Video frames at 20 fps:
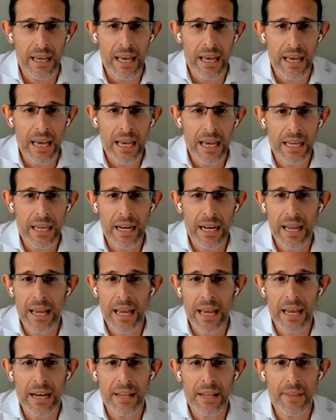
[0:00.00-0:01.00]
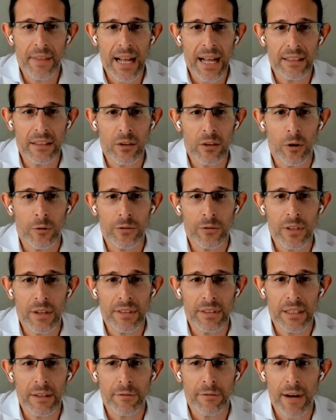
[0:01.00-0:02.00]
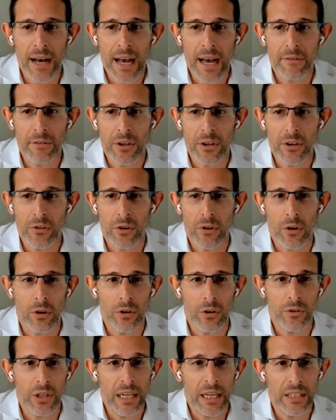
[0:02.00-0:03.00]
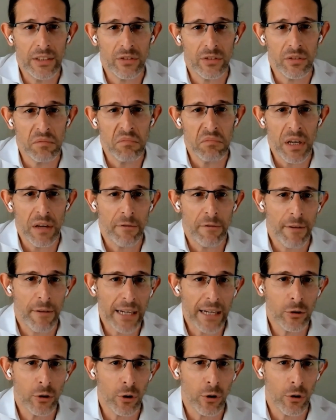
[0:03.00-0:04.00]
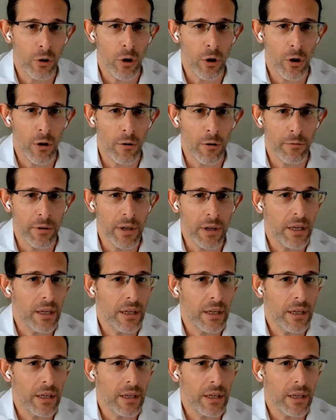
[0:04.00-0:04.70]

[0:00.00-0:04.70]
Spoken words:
and an adult of 75-year-old is factor of